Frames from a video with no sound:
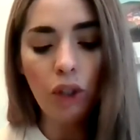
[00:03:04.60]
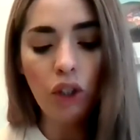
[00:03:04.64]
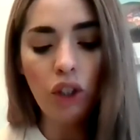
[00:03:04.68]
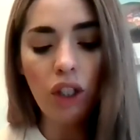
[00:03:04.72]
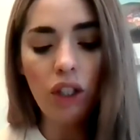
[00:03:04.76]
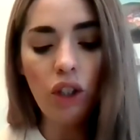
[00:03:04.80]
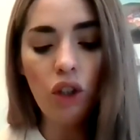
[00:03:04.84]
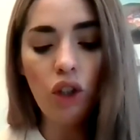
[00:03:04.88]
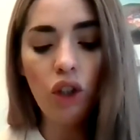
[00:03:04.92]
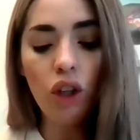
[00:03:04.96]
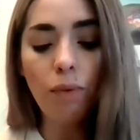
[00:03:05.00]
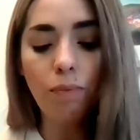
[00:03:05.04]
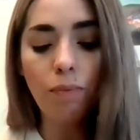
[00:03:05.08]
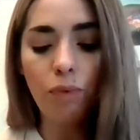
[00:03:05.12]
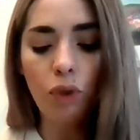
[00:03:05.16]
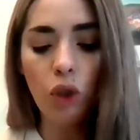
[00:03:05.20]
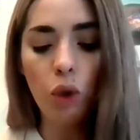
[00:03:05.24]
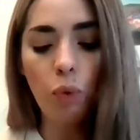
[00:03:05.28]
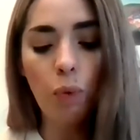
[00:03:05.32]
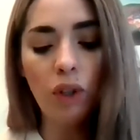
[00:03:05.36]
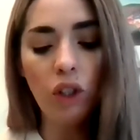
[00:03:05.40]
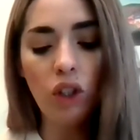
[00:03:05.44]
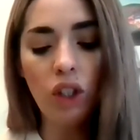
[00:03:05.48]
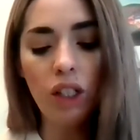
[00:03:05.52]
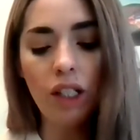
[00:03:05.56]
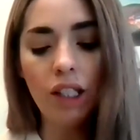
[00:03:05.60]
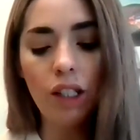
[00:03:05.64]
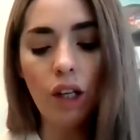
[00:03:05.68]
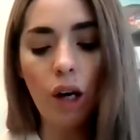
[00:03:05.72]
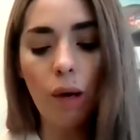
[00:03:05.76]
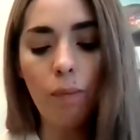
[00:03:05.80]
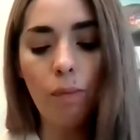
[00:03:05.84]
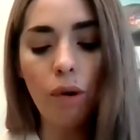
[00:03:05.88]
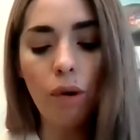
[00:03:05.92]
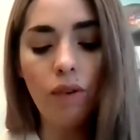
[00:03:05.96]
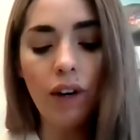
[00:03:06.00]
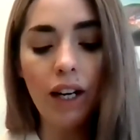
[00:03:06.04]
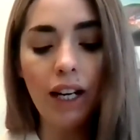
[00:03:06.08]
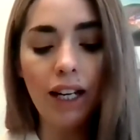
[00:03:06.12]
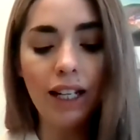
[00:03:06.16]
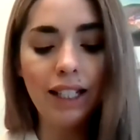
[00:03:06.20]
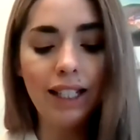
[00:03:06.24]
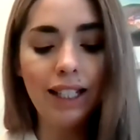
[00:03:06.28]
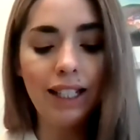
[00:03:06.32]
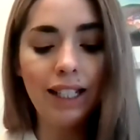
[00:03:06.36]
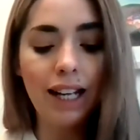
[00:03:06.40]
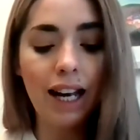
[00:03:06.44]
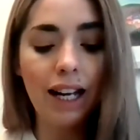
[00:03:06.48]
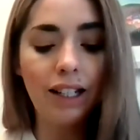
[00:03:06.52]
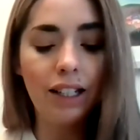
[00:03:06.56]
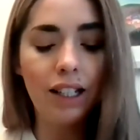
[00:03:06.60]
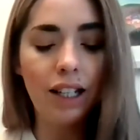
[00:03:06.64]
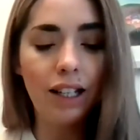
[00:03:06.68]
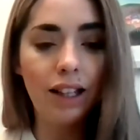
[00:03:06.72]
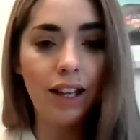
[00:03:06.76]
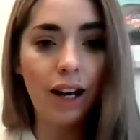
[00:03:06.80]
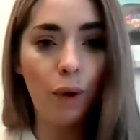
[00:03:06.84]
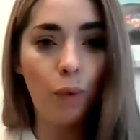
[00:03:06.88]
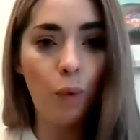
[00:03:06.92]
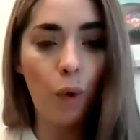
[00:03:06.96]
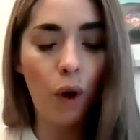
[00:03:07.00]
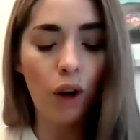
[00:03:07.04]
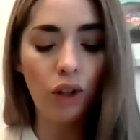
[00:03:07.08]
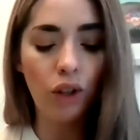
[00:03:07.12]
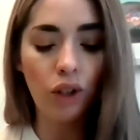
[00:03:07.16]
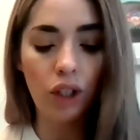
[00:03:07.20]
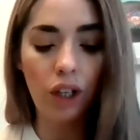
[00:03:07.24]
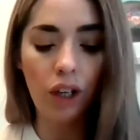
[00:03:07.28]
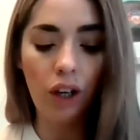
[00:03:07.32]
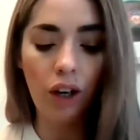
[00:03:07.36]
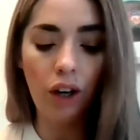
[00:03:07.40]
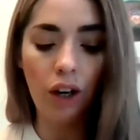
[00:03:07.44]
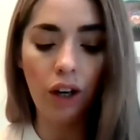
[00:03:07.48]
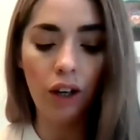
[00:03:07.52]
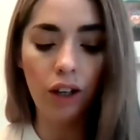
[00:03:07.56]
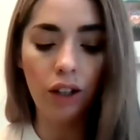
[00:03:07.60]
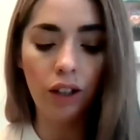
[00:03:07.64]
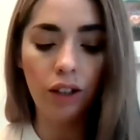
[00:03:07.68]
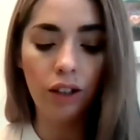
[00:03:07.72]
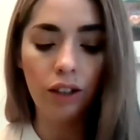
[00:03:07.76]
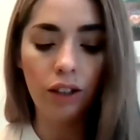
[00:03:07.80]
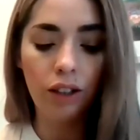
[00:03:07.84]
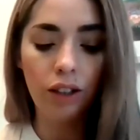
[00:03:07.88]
She jumped when she saw Maria standing there watching her.